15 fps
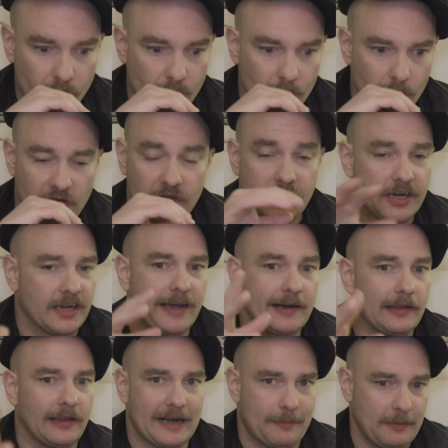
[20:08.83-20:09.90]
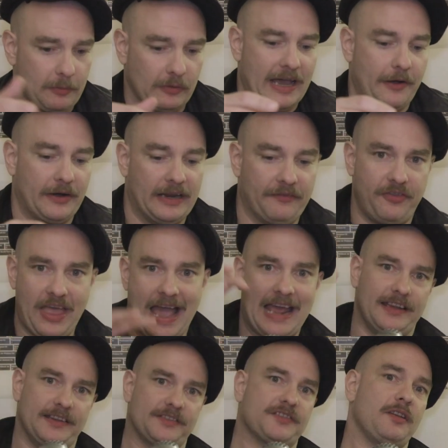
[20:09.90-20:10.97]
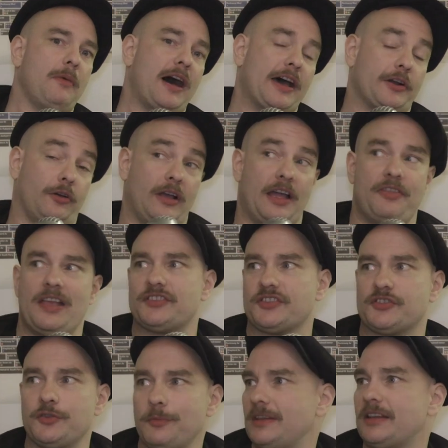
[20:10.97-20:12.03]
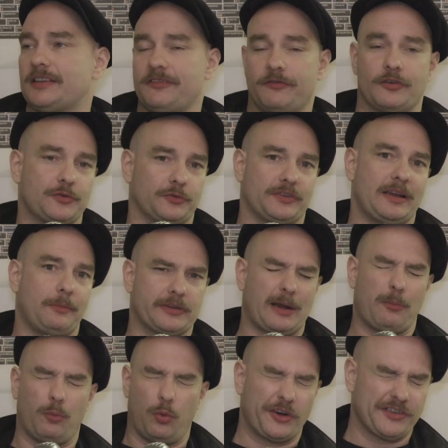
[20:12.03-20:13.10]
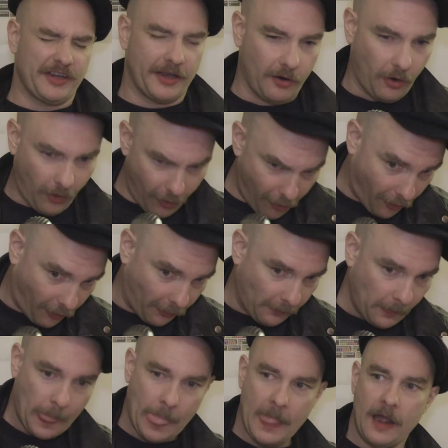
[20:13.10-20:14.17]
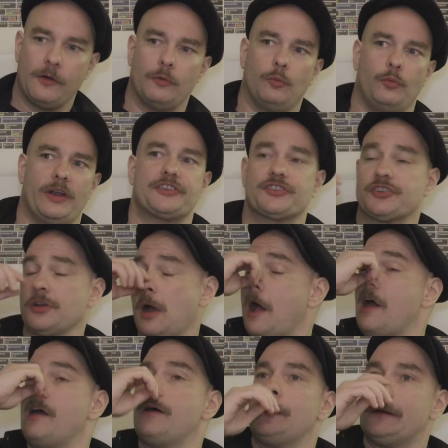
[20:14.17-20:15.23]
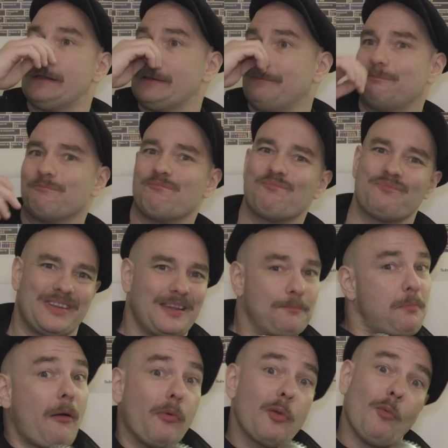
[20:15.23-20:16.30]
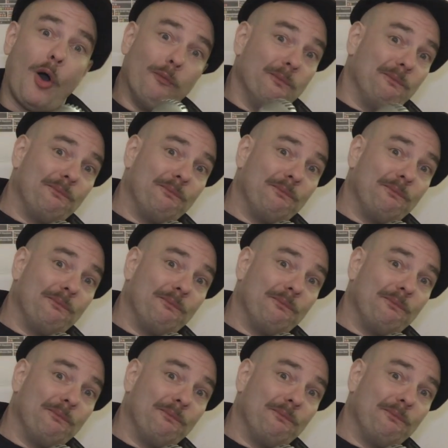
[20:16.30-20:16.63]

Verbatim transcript: you're going to cut a lot of people out if that is the model. And that's assuming that the virtual tabletop works at all, which probably won't.